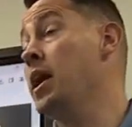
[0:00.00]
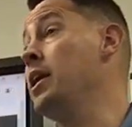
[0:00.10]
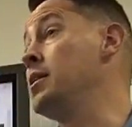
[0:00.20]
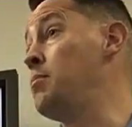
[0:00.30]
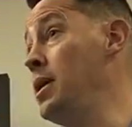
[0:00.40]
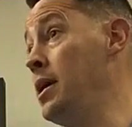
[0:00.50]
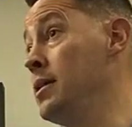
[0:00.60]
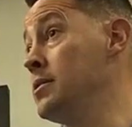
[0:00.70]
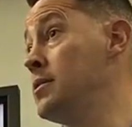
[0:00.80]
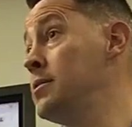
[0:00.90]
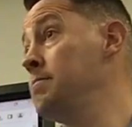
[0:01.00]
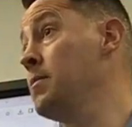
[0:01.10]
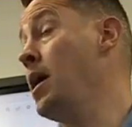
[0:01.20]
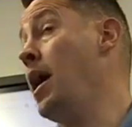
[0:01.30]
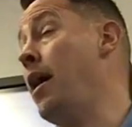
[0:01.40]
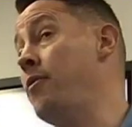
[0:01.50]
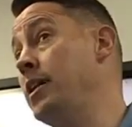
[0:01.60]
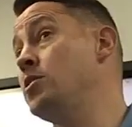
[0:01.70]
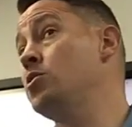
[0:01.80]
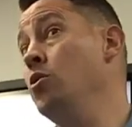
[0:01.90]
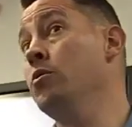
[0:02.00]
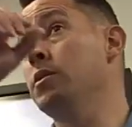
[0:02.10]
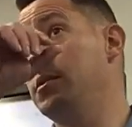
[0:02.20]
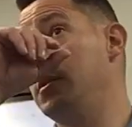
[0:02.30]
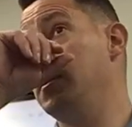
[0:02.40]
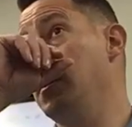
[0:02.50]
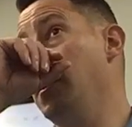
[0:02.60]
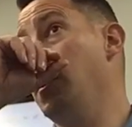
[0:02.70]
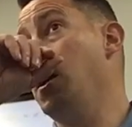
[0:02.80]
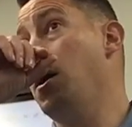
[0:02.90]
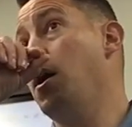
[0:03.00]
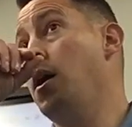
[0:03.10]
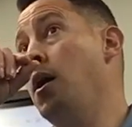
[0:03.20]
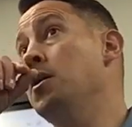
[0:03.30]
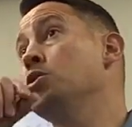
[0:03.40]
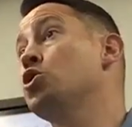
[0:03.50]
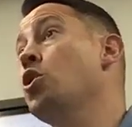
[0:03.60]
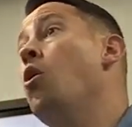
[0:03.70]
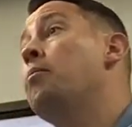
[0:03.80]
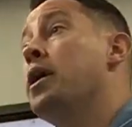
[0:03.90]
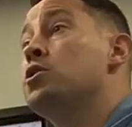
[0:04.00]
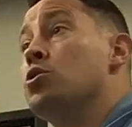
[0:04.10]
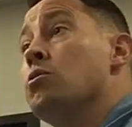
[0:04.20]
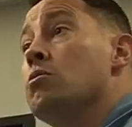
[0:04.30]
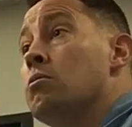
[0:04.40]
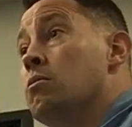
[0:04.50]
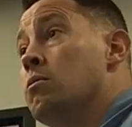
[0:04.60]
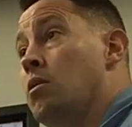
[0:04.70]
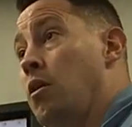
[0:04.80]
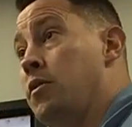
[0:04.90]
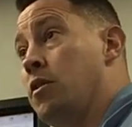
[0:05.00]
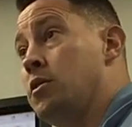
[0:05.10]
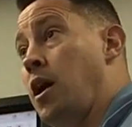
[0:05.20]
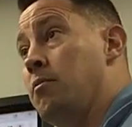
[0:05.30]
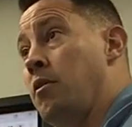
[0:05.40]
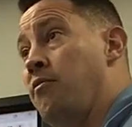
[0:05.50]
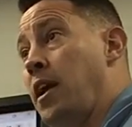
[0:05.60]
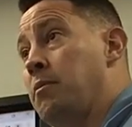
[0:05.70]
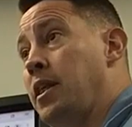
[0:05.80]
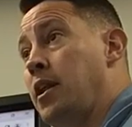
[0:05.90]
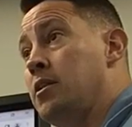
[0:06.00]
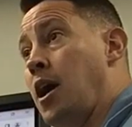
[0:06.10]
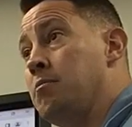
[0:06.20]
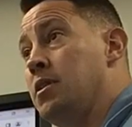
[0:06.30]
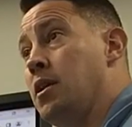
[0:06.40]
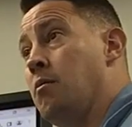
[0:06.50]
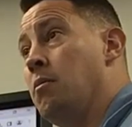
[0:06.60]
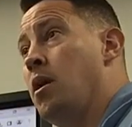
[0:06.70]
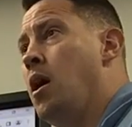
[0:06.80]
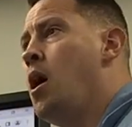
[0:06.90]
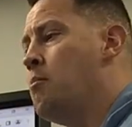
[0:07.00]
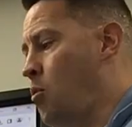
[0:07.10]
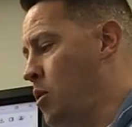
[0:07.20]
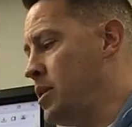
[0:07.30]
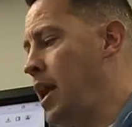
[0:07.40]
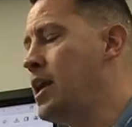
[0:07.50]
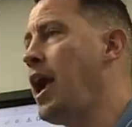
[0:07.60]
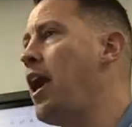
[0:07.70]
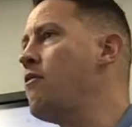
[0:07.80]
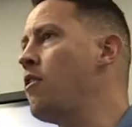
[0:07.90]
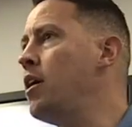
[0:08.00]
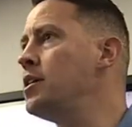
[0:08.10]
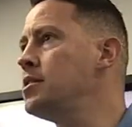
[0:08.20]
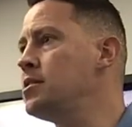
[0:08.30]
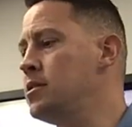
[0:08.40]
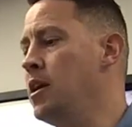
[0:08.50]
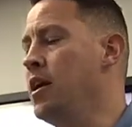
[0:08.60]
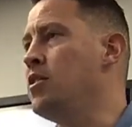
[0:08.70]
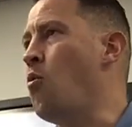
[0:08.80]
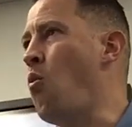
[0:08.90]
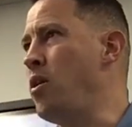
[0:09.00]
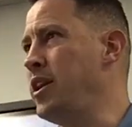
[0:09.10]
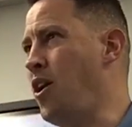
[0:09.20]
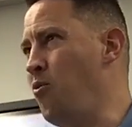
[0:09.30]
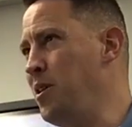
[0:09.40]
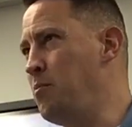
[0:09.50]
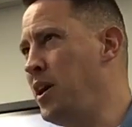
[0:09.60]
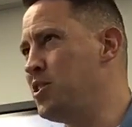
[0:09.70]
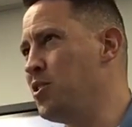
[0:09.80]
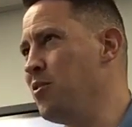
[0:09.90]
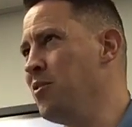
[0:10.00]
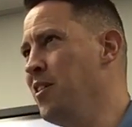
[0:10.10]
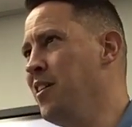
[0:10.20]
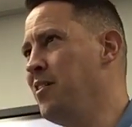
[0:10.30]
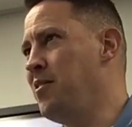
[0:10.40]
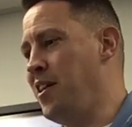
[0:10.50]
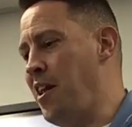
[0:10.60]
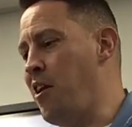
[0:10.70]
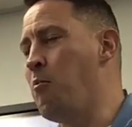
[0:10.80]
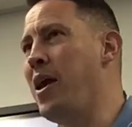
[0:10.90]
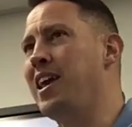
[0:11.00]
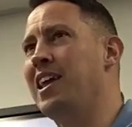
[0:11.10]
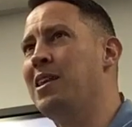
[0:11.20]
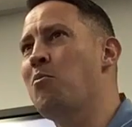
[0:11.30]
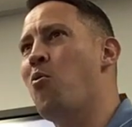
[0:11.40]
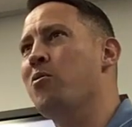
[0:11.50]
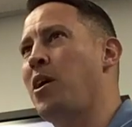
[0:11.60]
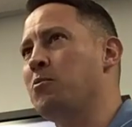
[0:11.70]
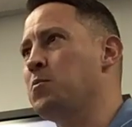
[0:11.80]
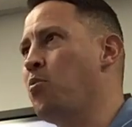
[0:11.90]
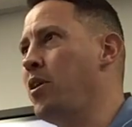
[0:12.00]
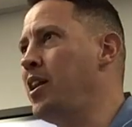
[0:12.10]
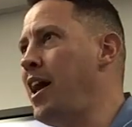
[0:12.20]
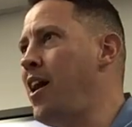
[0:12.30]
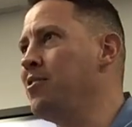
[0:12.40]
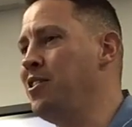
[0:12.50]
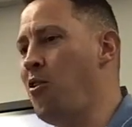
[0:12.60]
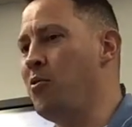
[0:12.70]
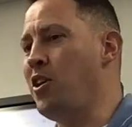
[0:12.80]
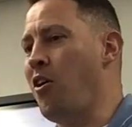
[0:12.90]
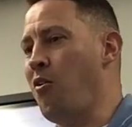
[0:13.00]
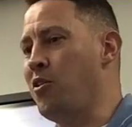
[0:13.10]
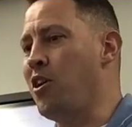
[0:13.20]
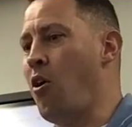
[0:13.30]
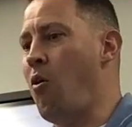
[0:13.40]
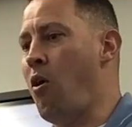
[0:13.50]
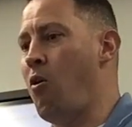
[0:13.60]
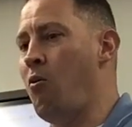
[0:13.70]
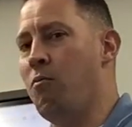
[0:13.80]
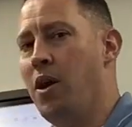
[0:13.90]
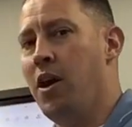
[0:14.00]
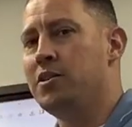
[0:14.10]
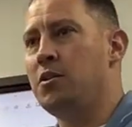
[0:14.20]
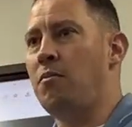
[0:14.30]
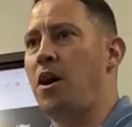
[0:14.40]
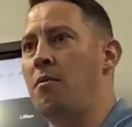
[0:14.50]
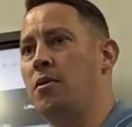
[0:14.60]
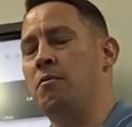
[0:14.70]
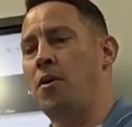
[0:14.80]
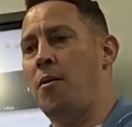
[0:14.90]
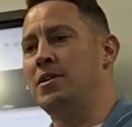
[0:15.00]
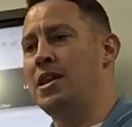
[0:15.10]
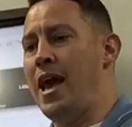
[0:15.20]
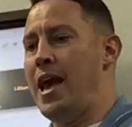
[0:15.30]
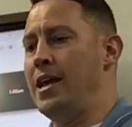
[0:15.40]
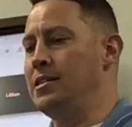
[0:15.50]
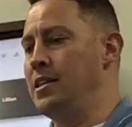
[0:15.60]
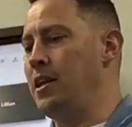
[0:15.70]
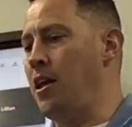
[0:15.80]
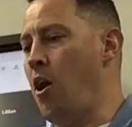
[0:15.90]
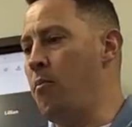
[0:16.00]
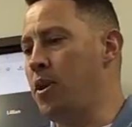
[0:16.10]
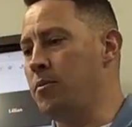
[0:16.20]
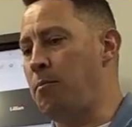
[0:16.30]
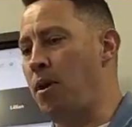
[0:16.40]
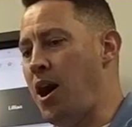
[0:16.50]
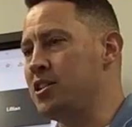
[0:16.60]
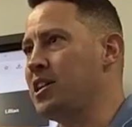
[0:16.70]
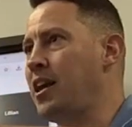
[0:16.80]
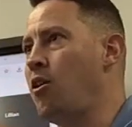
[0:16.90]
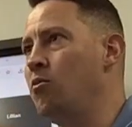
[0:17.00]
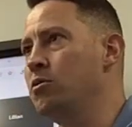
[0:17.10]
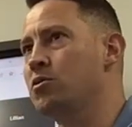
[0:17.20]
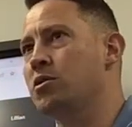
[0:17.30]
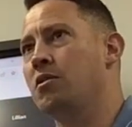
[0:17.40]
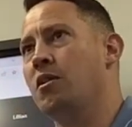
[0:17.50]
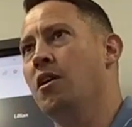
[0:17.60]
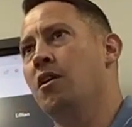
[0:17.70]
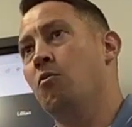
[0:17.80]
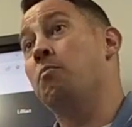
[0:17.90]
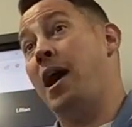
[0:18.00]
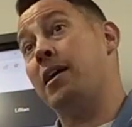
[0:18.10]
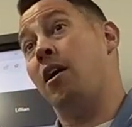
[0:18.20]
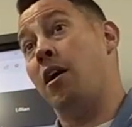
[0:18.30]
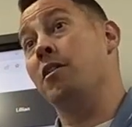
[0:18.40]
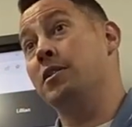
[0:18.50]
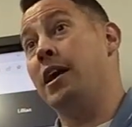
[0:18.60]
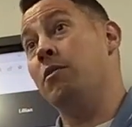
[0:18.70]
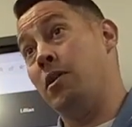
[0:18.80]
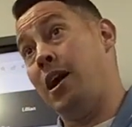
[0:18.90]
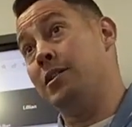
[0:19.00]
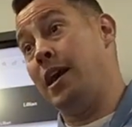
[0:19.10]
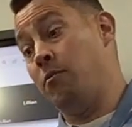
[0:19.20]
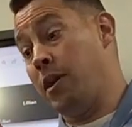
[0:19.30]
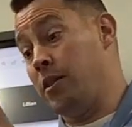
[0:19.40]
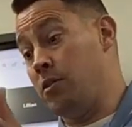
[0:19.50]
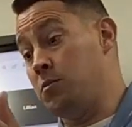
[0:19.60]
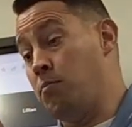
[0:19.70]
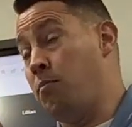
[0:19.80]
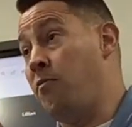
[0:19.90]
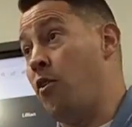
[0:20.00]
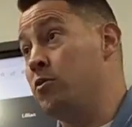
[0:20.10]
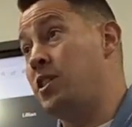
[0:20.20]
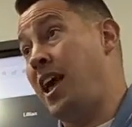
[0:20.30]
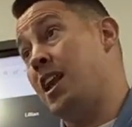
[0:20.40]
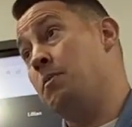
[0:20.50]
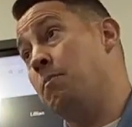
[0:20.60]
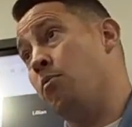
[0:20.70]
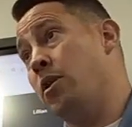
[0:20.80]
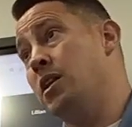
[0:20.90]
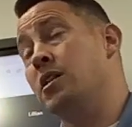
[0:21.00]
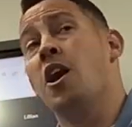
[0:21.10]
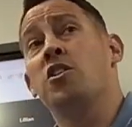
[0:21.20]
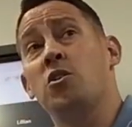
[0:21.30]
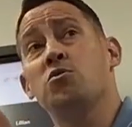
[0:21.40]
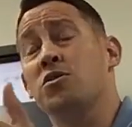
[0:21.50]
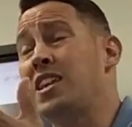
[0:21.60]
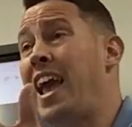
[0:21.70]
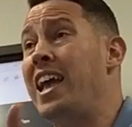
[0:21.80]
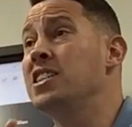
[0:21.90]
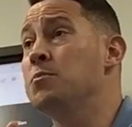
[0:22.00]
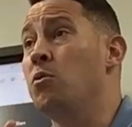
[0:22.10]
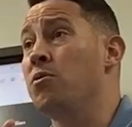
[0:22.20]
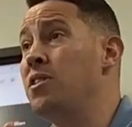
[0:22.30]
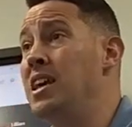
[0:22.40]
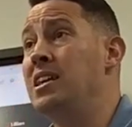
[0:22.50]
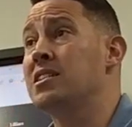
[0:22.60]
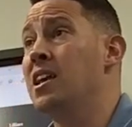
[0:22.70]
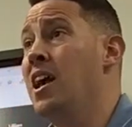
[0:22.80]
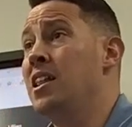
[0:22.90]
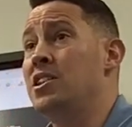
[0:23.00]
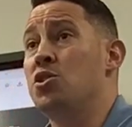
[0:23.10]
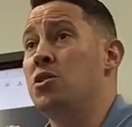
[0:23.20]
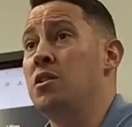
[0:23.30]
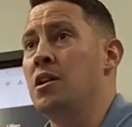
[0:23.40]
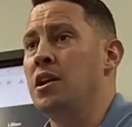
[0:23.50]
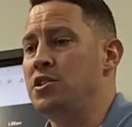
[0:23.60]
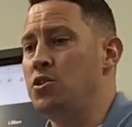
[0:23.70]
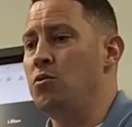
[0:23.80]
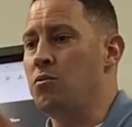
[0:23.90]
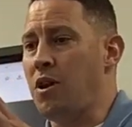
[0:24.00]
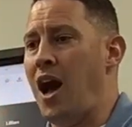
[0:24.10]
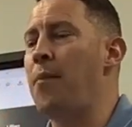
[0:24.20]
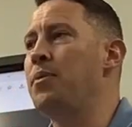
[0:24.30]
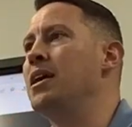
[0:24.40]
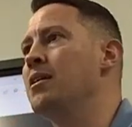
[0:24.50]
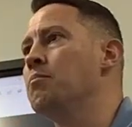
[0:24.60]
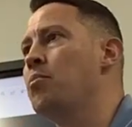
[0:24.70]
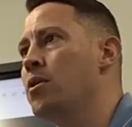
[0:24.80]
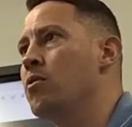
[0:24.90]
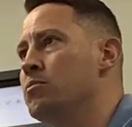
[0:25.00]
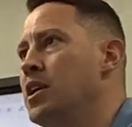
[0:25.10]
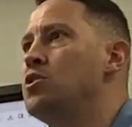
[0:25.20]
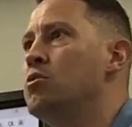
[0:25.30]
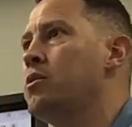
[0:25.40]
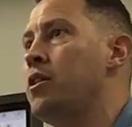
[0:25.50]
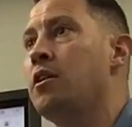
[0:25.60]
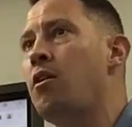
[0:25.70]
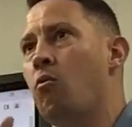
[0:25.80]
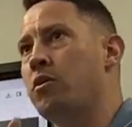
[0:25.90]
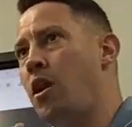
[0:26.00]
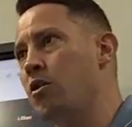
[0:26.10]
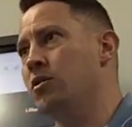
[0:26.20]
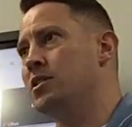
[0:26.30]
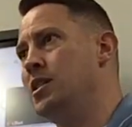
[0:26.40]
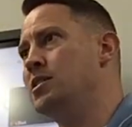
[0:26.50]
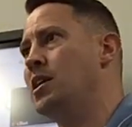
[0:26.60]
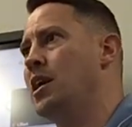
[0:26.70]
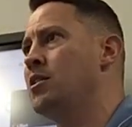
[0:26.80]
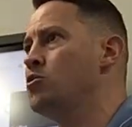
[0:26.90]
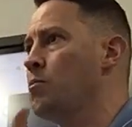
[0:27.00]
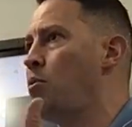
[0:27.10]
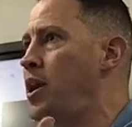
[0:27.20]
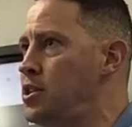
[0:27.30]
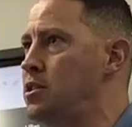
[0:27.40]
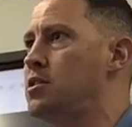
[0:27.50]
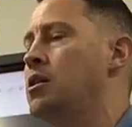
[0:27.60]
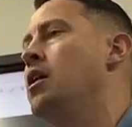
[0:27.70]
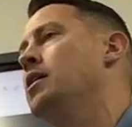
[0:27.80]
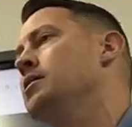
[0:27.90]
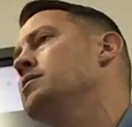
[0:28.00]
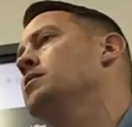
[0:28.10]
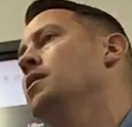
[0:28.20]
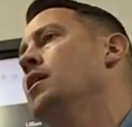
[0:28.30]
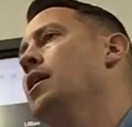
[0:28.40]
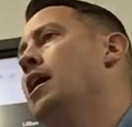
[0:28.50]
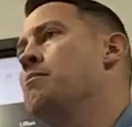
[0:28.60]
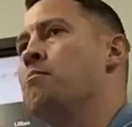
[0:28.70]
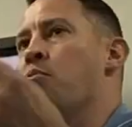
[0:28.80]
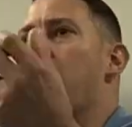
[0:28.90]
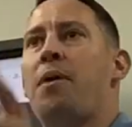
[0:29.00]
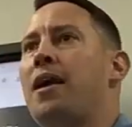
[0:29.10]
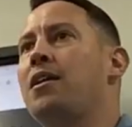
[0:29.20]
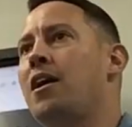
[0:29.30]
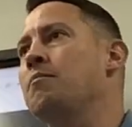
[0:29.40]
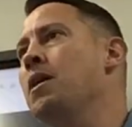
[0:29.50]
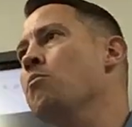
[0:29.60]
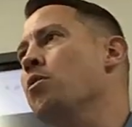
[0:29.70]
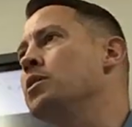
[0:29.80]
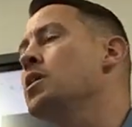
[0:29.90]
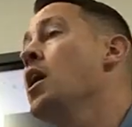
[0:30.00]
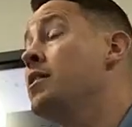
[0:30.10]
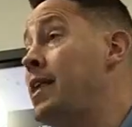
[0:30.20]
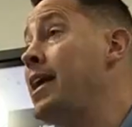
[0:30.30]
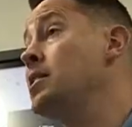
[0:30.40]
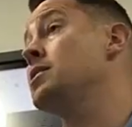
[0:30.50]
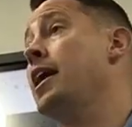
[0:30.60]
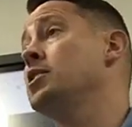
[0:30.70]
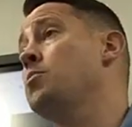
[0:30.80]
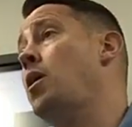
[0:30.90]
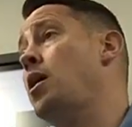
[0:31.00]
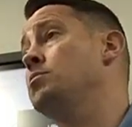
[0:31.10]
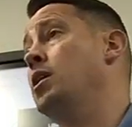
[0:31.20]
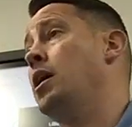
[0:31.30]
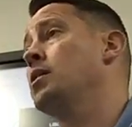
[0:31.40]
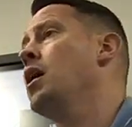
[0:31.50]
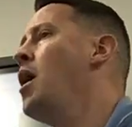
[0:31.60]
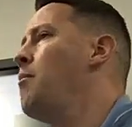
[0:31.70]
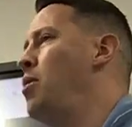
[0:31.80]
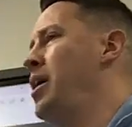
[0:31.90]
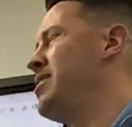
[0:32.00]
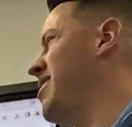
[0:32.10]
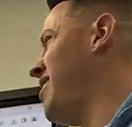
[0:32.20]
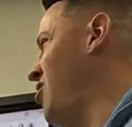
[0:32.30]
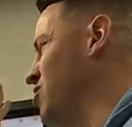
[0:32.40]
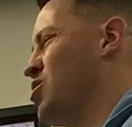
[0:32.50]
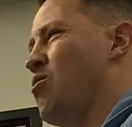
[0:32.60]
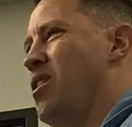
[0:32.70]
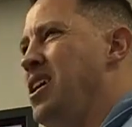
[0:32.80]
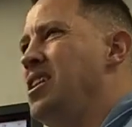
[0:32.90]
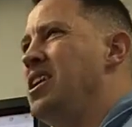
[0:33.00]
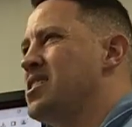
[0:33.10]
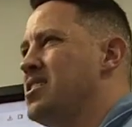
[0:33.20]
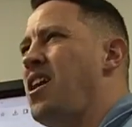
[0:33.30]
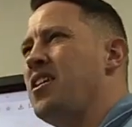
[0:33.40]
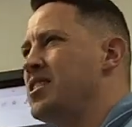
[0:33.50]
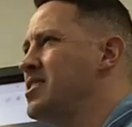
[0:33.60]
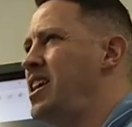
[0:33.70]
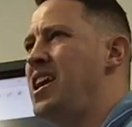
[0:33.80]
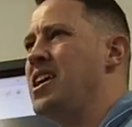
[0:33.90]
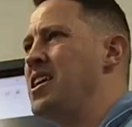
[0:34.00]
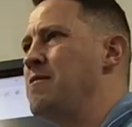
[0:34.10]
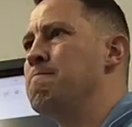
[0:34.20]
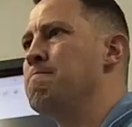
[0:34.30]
It depends. I've had students show a picture of the family that adopted them, but when they gave us the one and only picture that they don't make anymore, that was printed out, you know, when you go home to mom and dad's and they open up the box, you got all those. Back on our day, we got those photos that had to be printed. Those are tangible things that you, unless you copy and put on digital now, they're not going to exist again. Those are precious to us and bring back a lot of memories. That's a tangible object, but on a screen, it's not the same.